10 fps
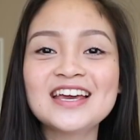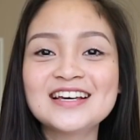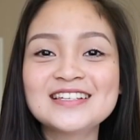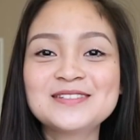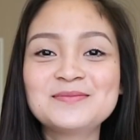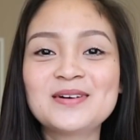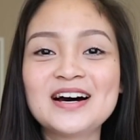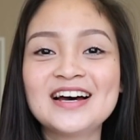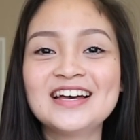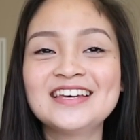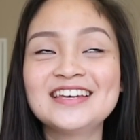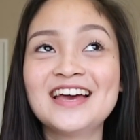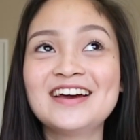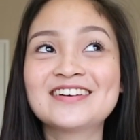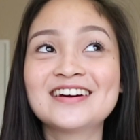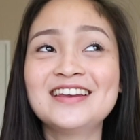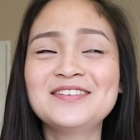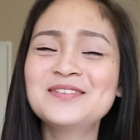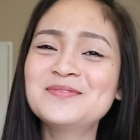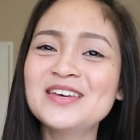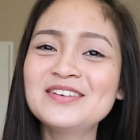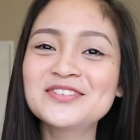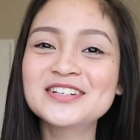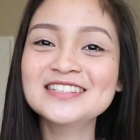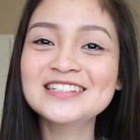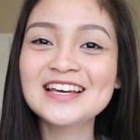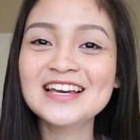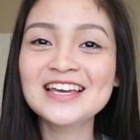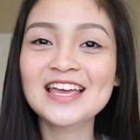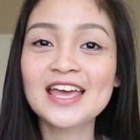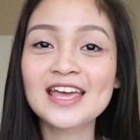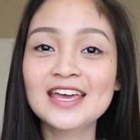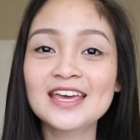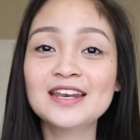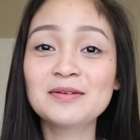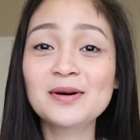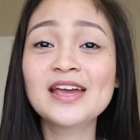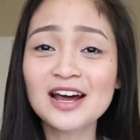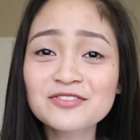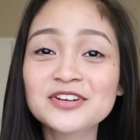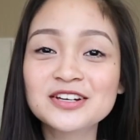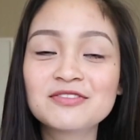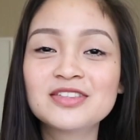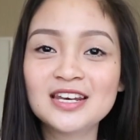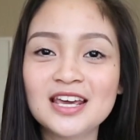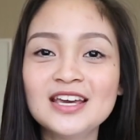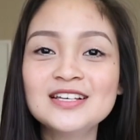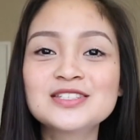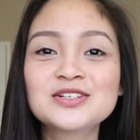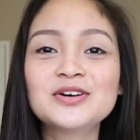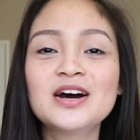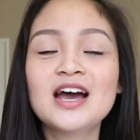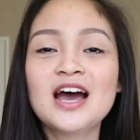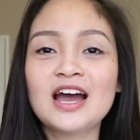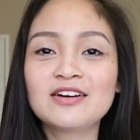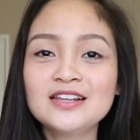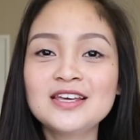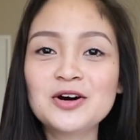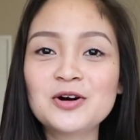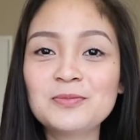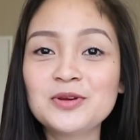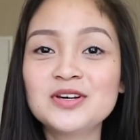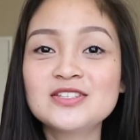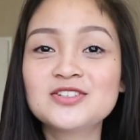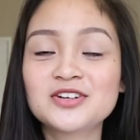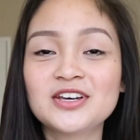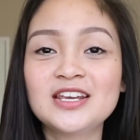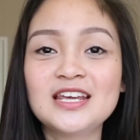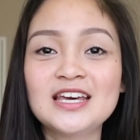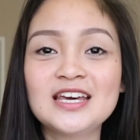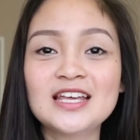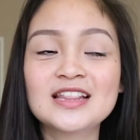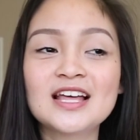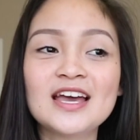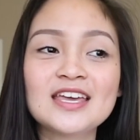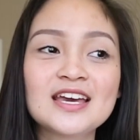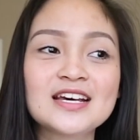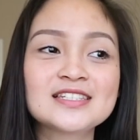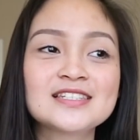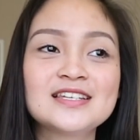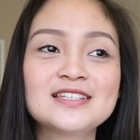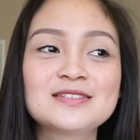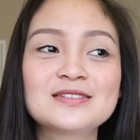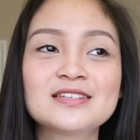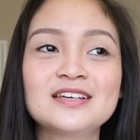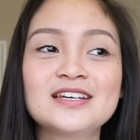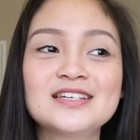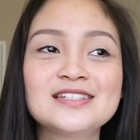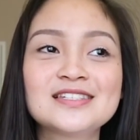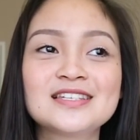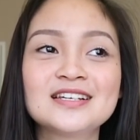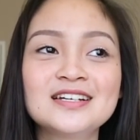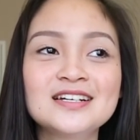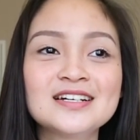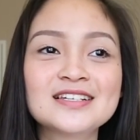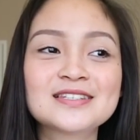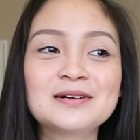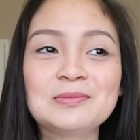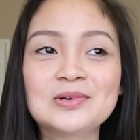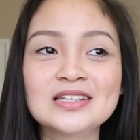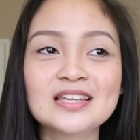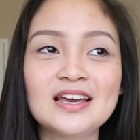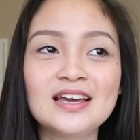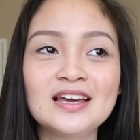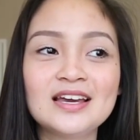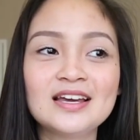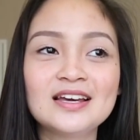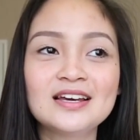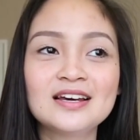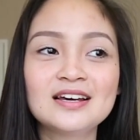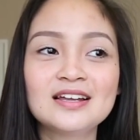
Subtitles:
is my get ready with me for today and my outfit of the day. So I really hope you enjoyed it. I guess this is somewhat an